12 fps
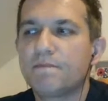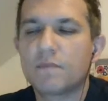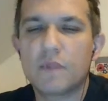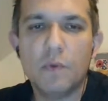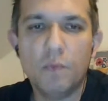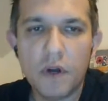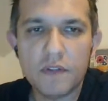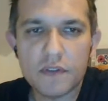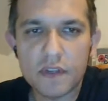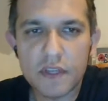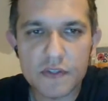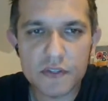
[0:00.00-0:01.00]
What
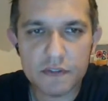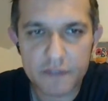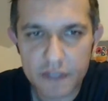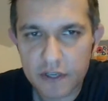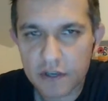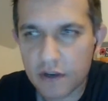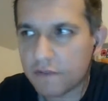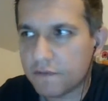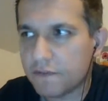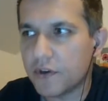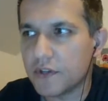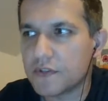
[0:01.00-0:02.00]
is a video
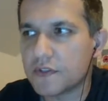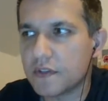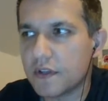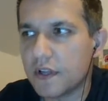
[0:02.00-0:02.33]
conference?